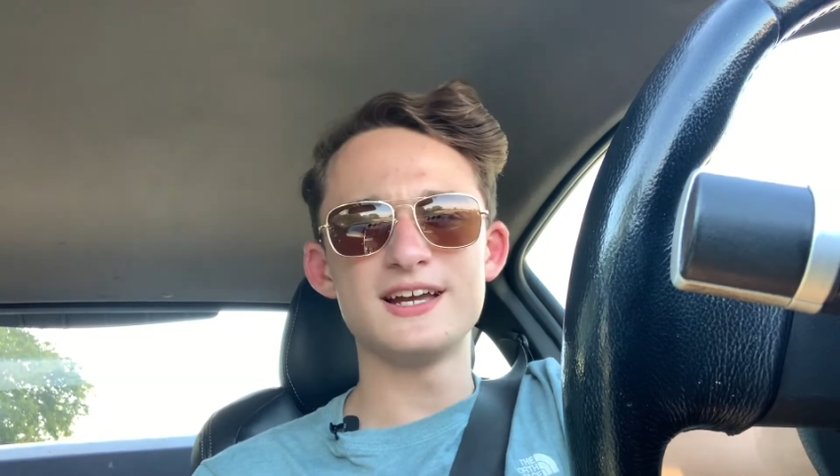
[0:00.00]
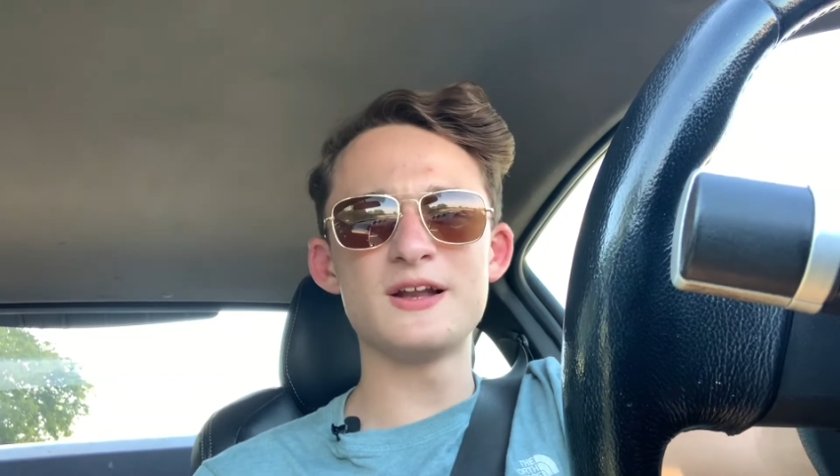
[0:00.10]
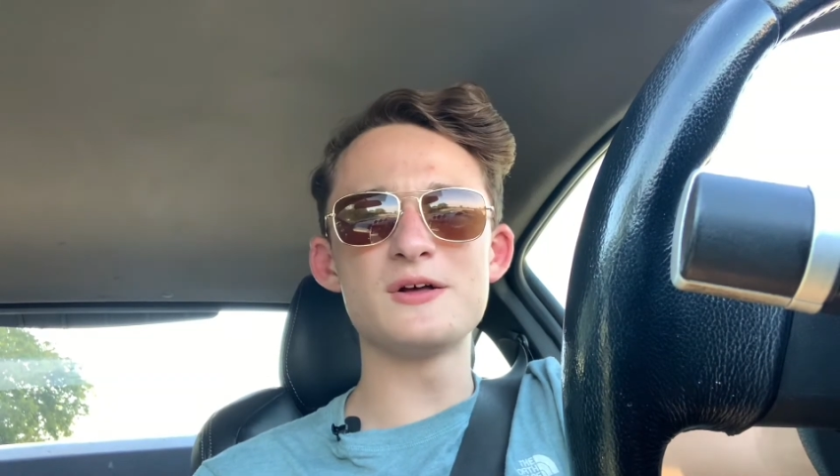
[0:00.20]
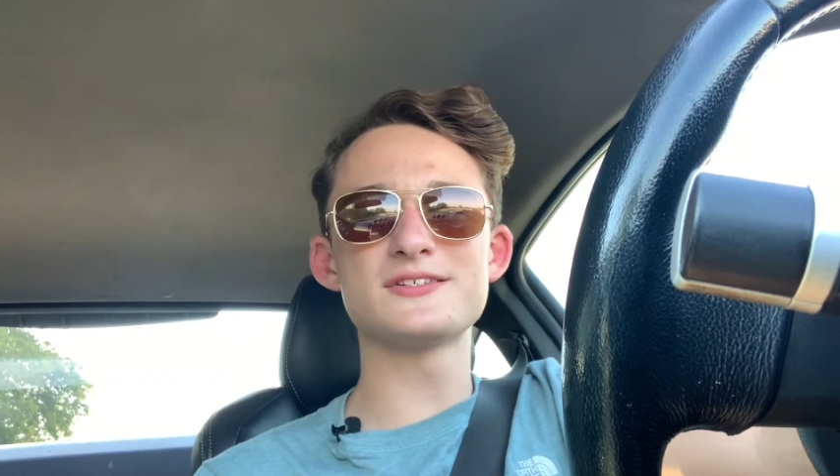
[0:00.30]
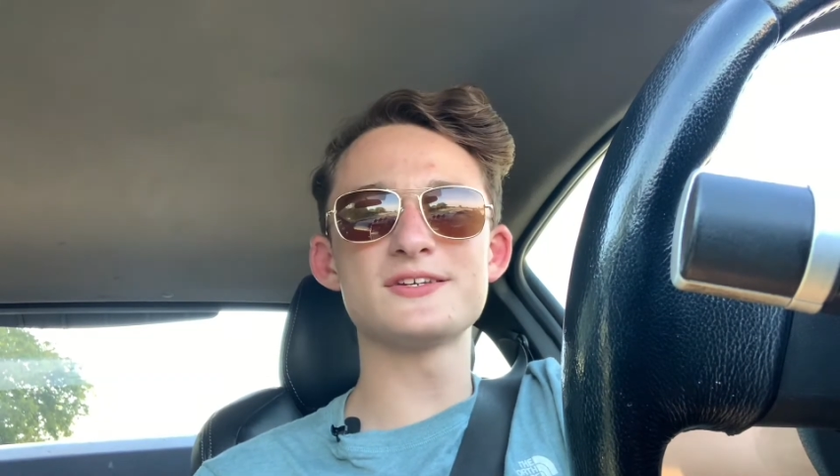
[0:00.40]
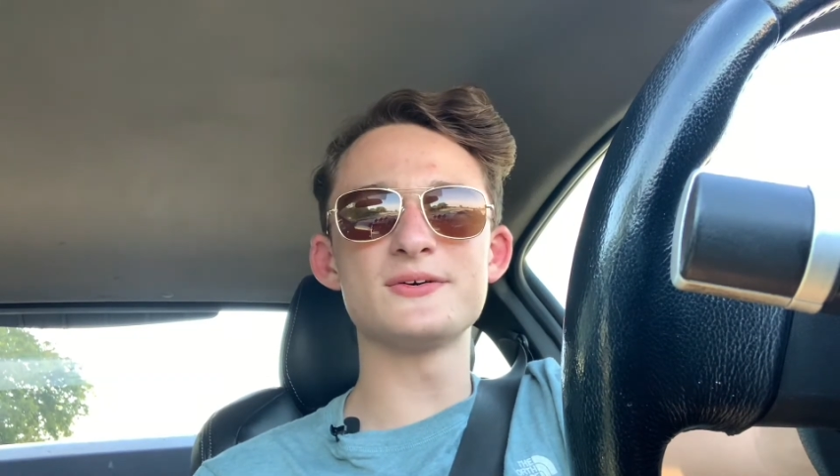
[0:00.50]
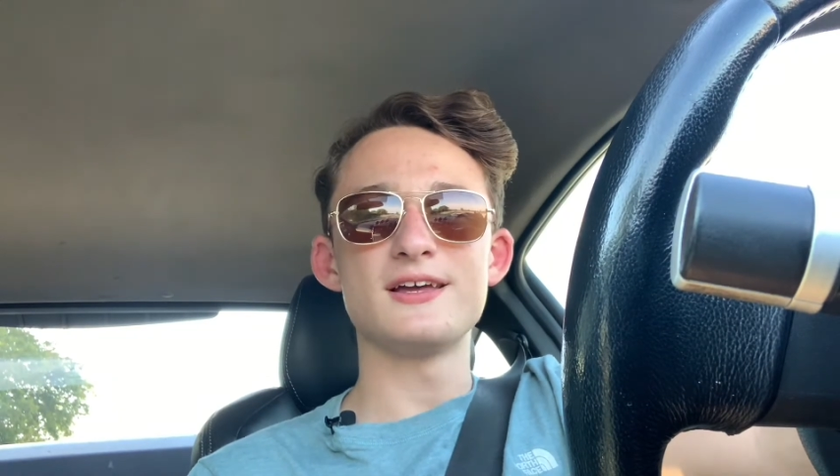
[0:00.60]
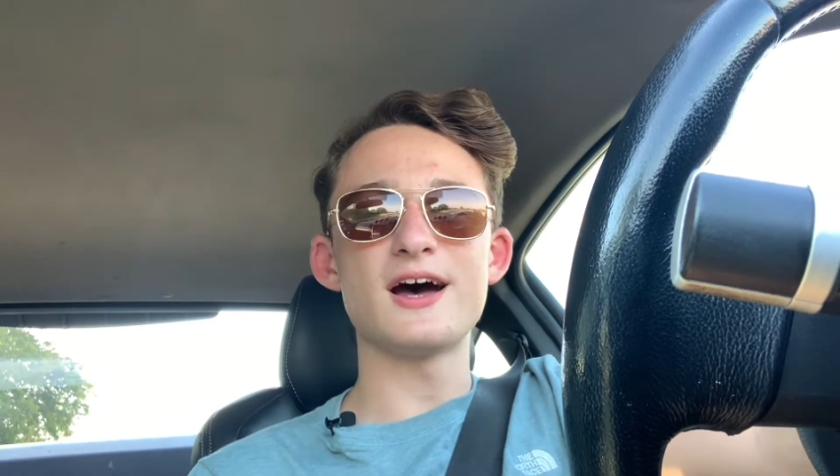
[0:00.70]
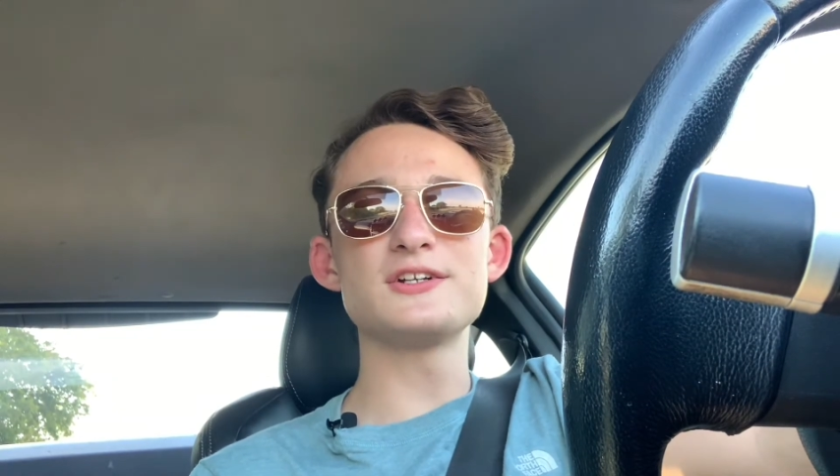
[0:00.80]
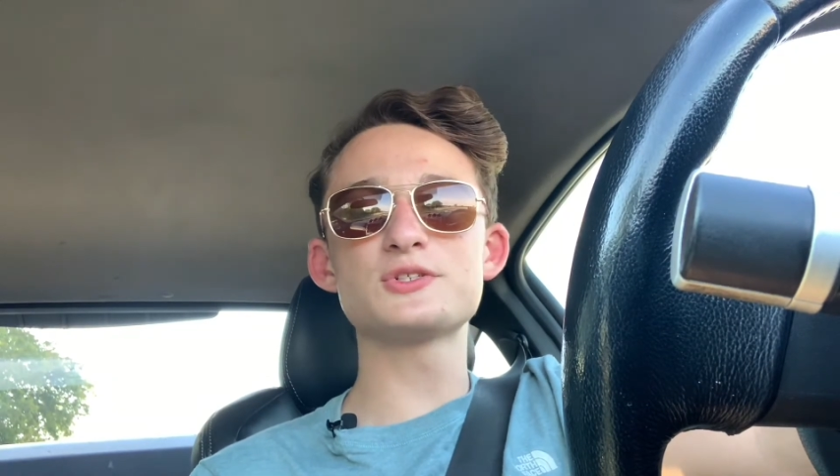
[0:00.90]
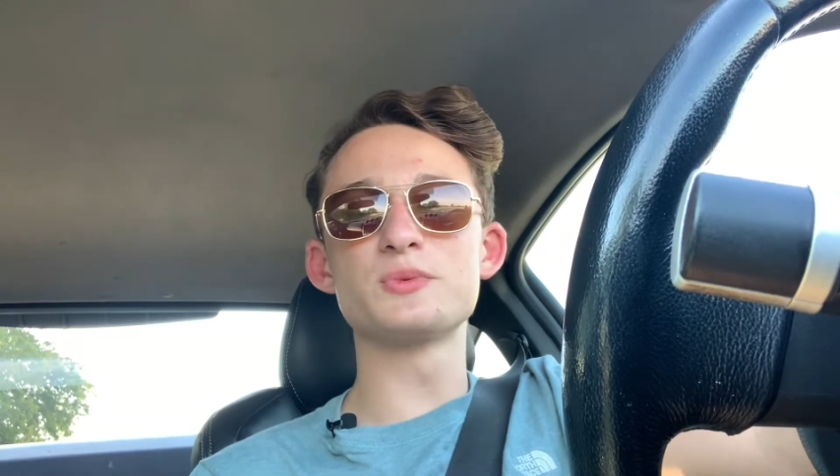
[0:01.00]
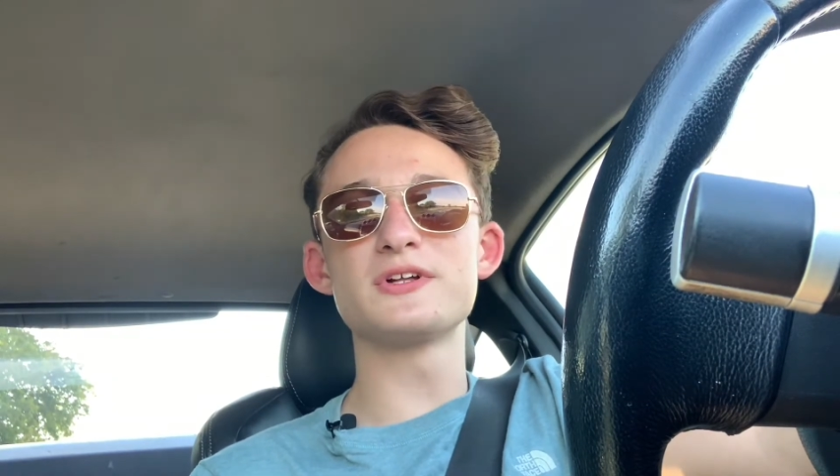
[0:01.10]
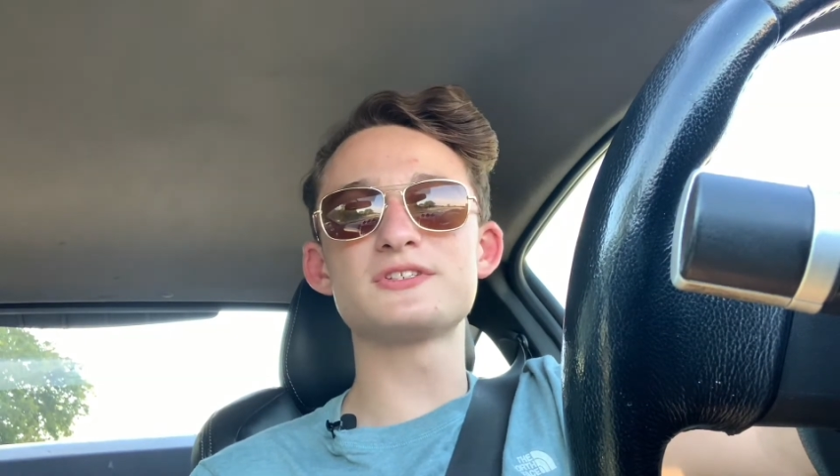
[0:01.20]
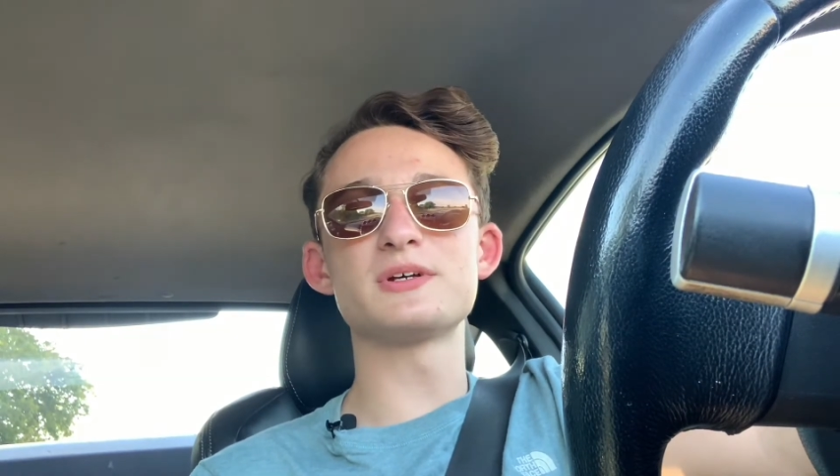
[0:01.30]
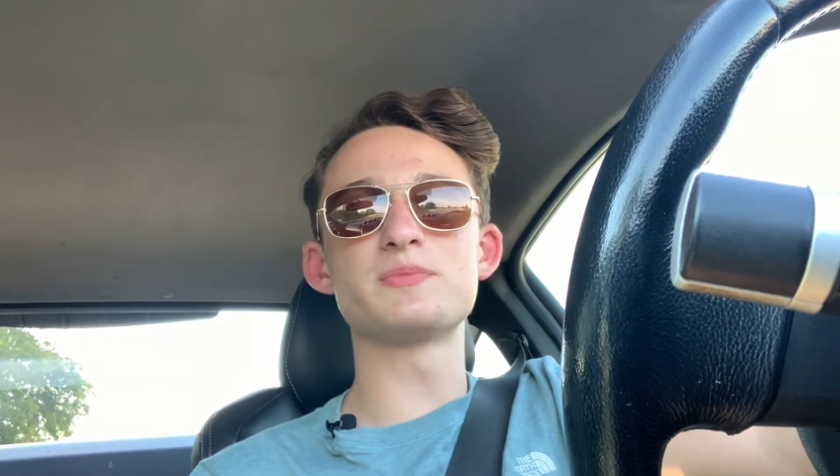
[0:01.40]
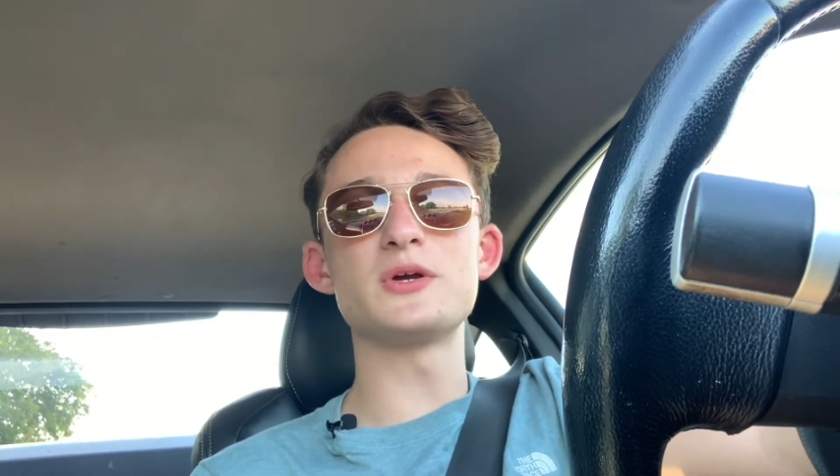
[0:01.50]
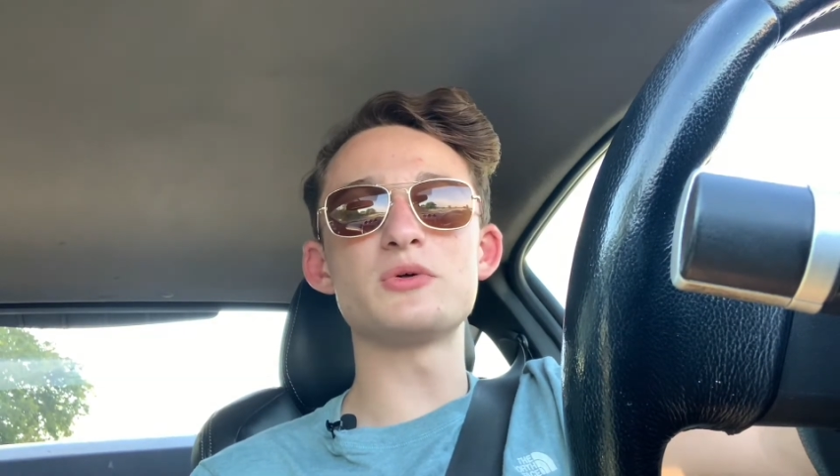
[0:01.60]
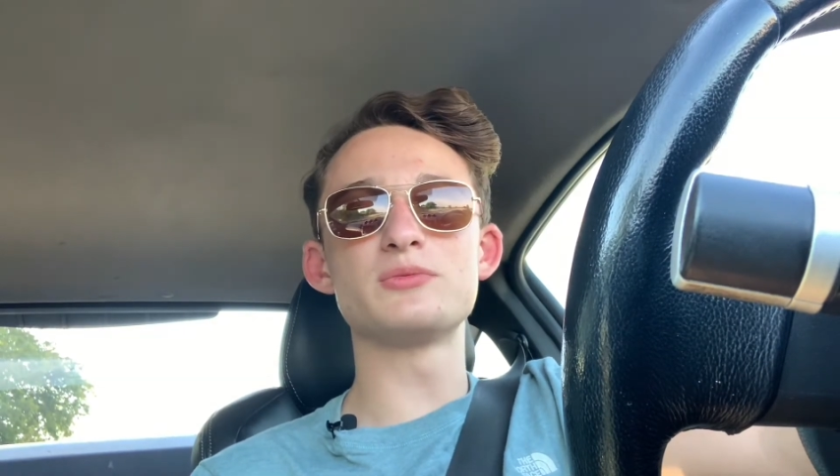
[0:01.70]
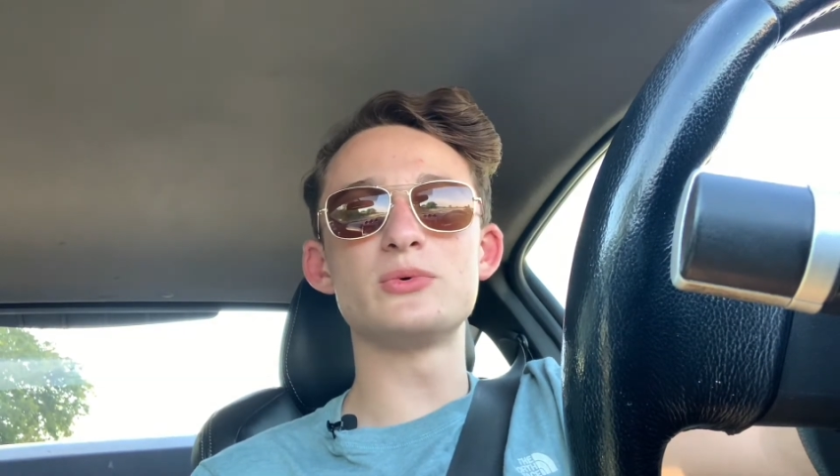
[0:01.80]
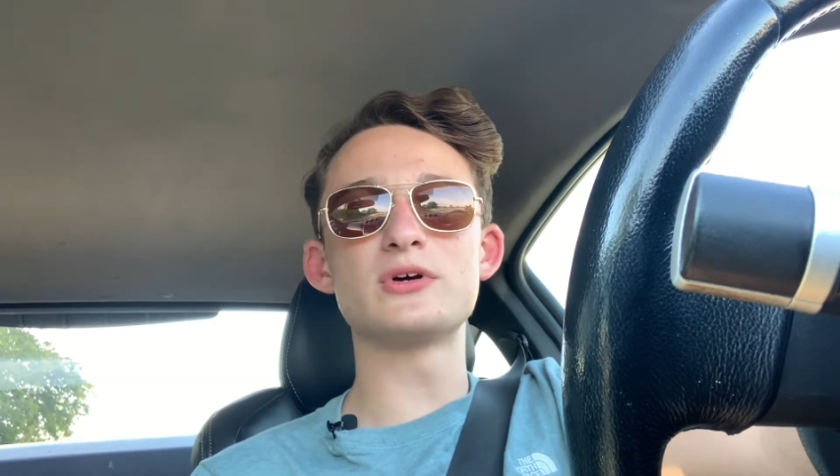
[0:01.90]
And also, I just wanted something with
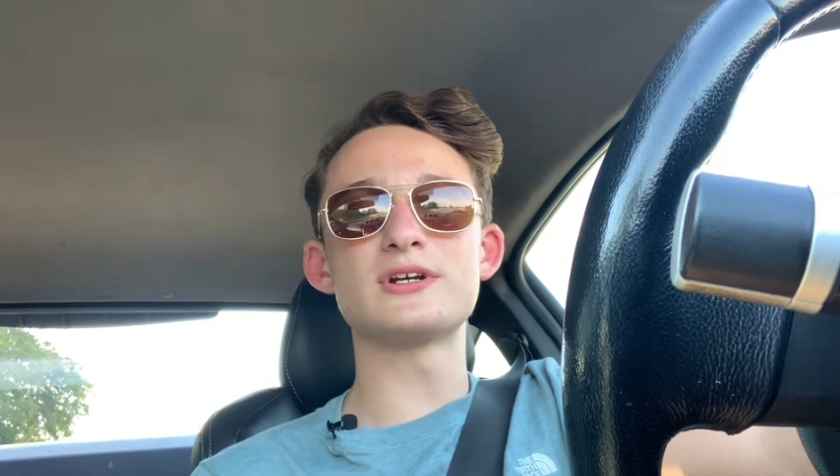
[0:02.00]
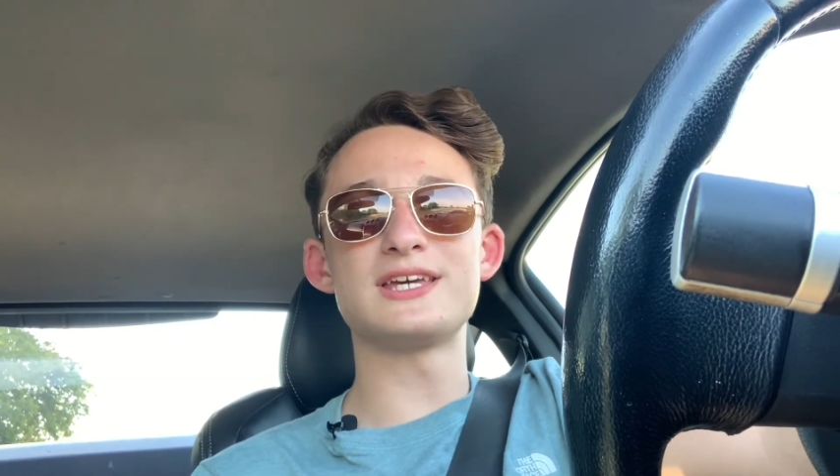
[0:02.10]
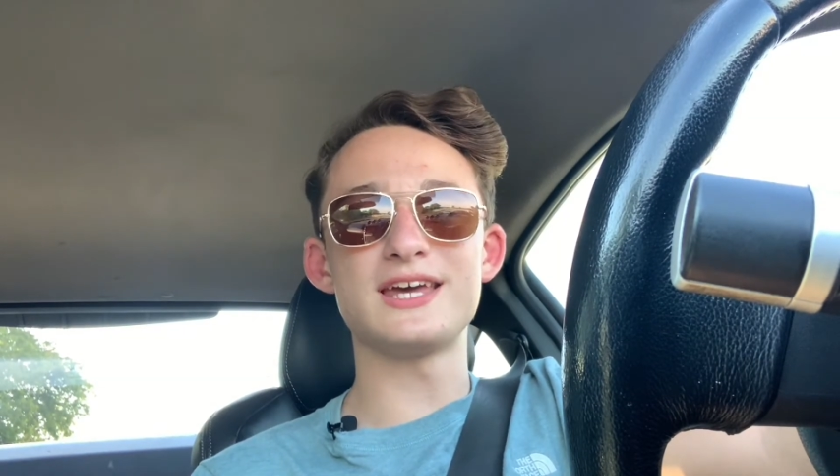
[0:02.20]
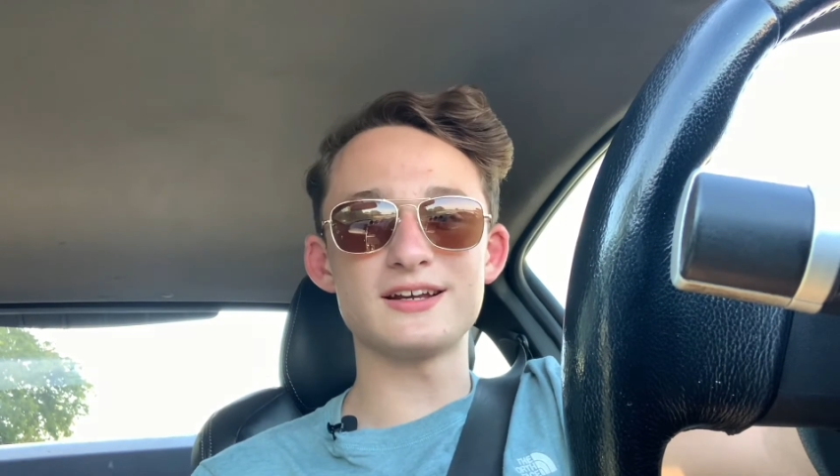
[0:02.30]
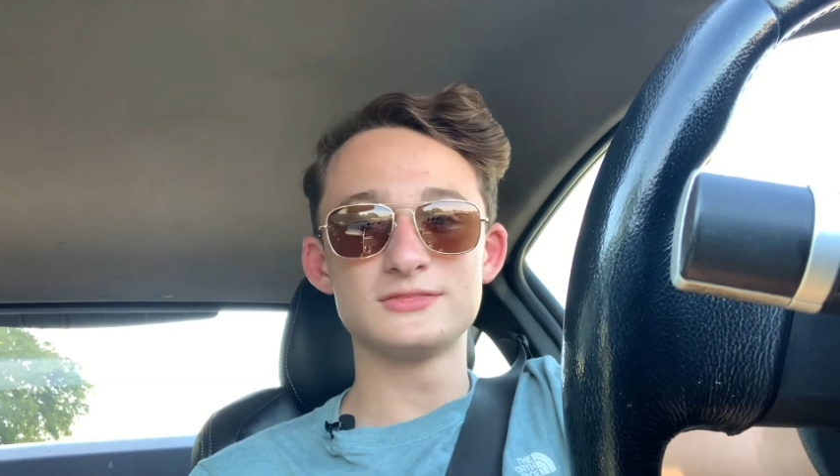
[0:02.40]
more kick.